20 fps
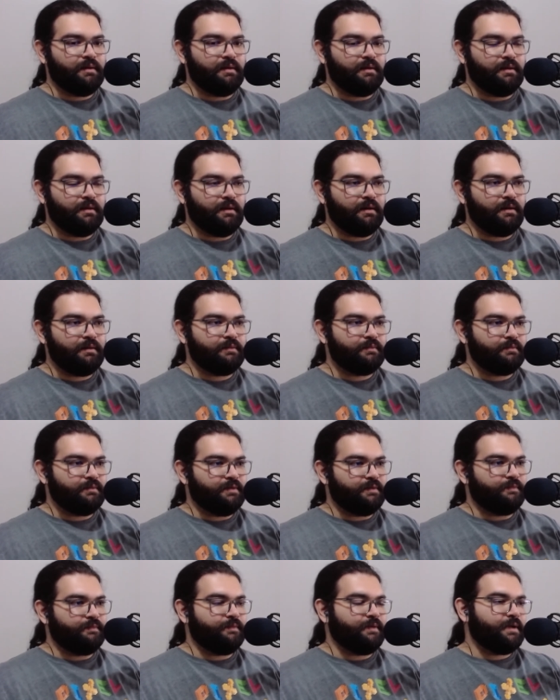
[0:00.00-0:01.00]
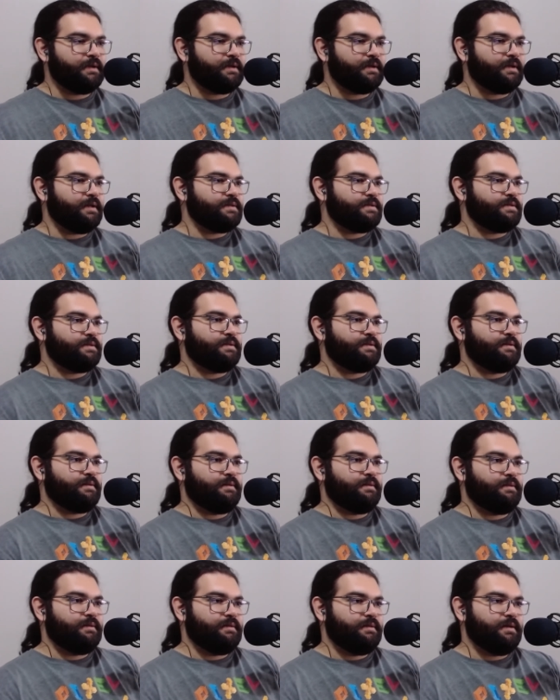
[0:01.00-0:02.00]
how the fuck is?
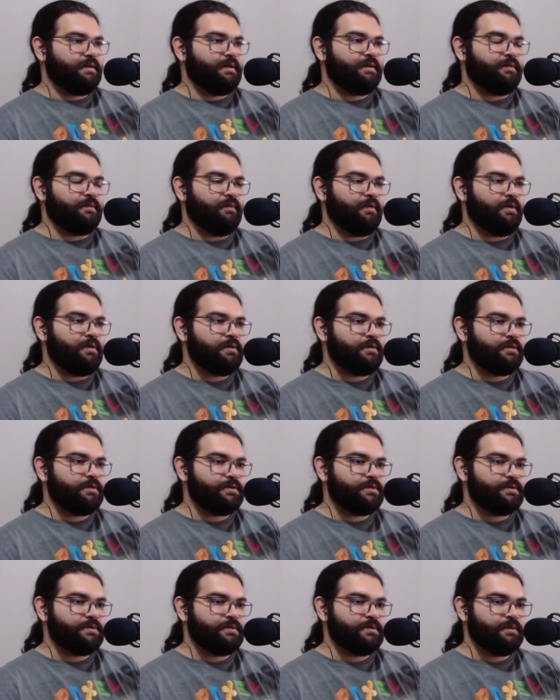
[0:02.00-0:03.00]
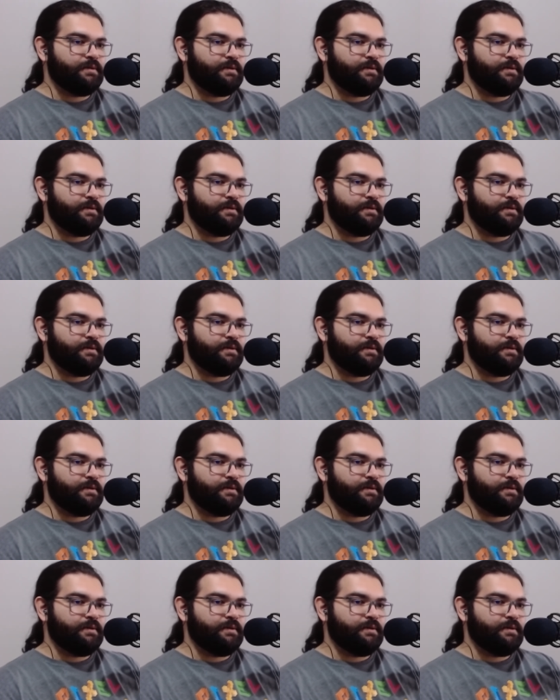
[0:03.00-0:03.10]
thing works.